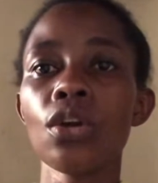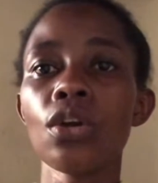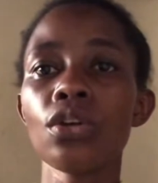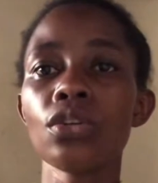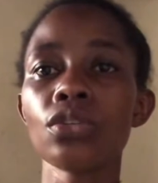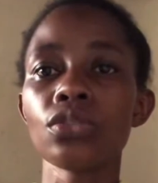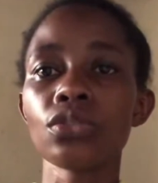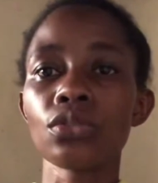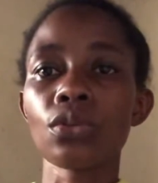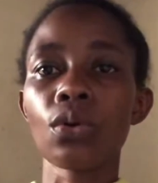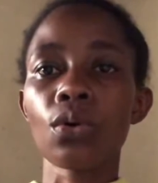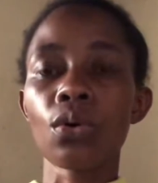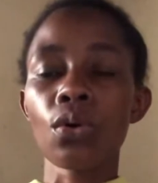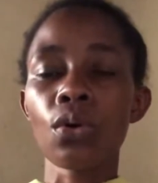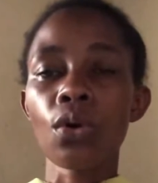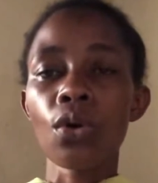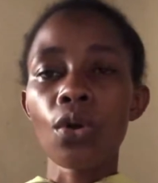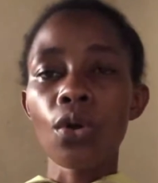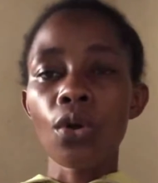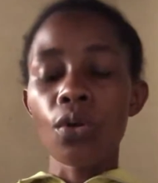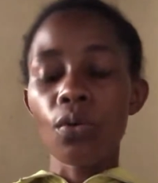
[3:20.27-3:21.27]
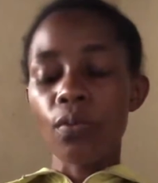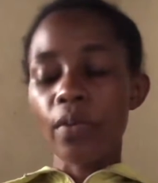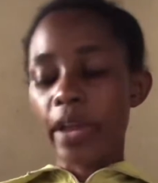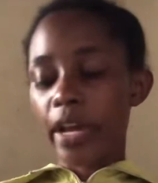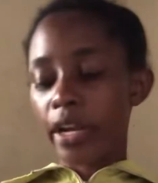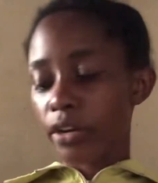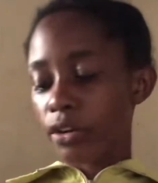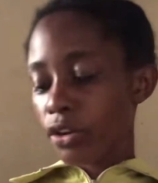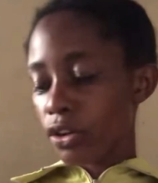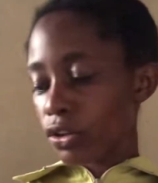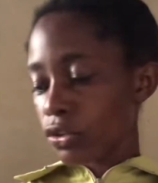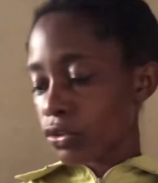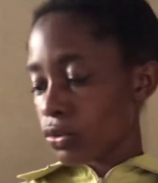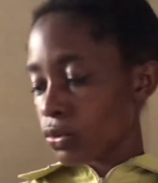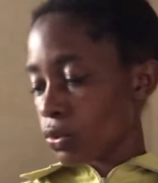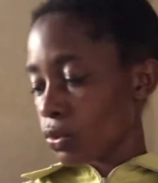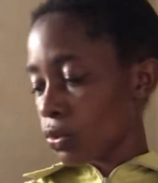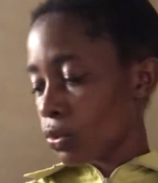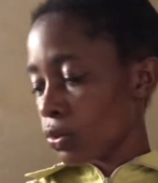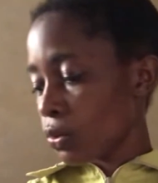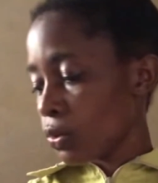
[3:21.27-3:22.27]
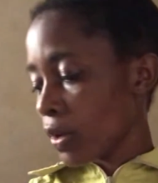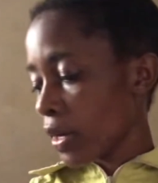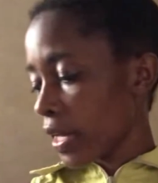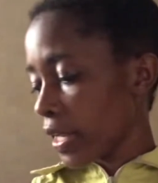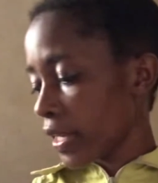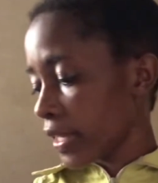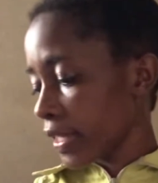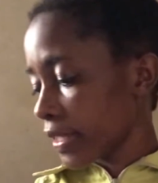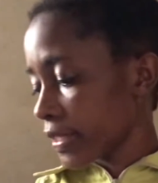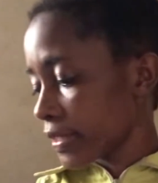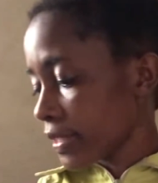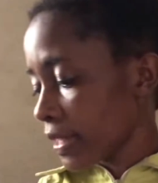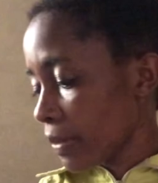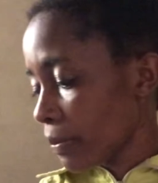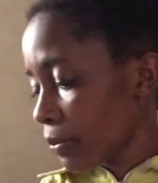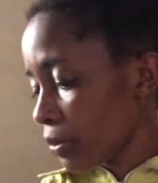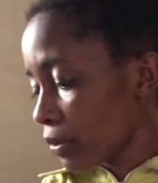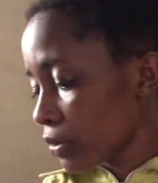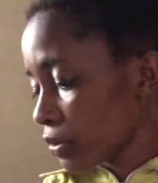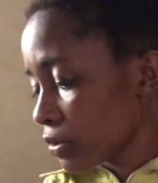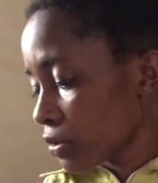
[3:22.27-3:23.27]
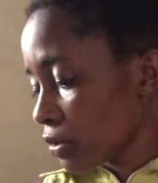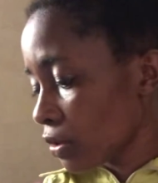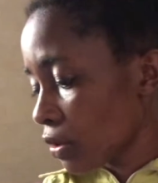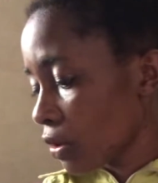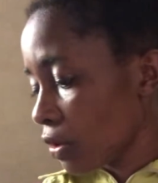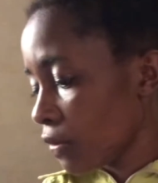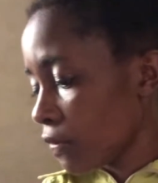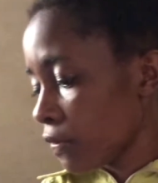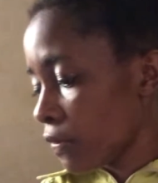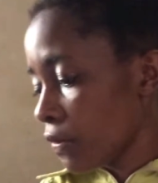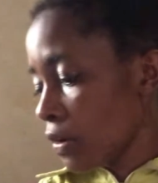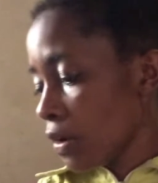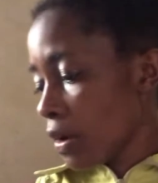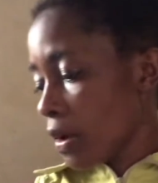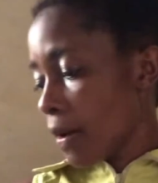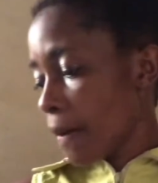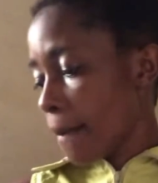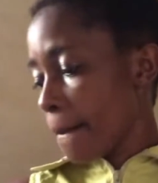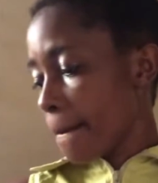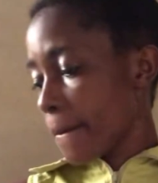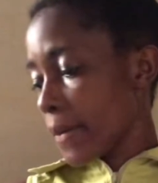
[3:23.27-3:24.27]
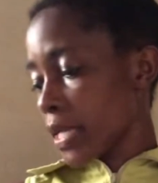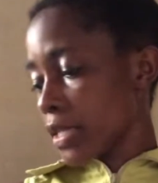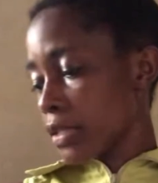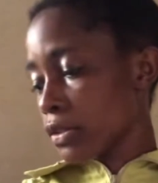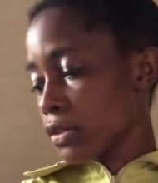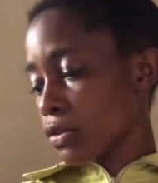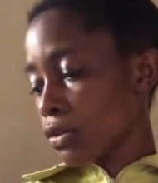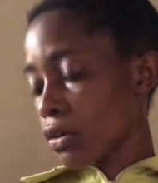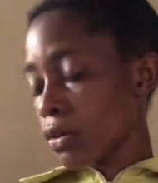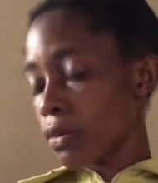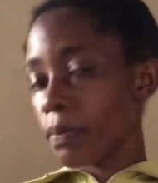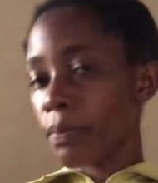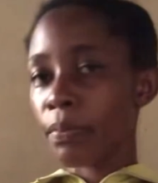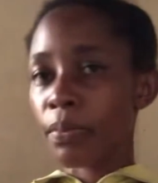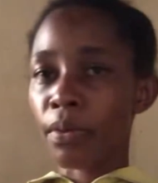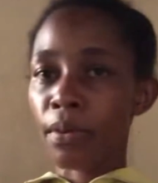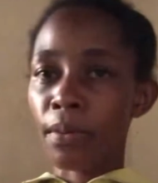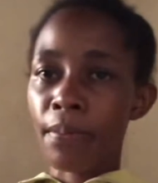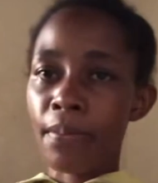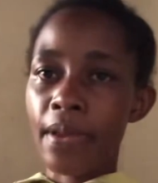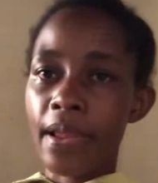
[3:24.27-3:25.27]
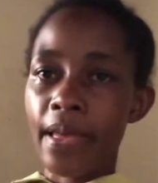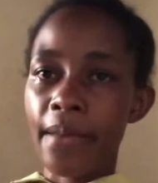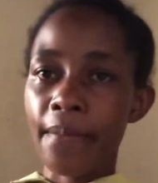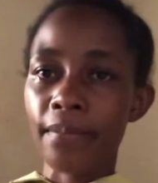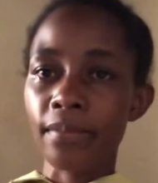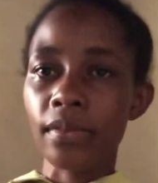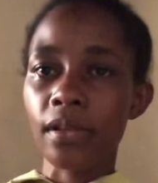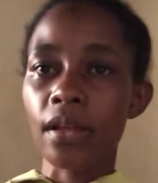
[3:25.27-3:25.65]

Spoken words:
So we are going to an examples of menstrual problem.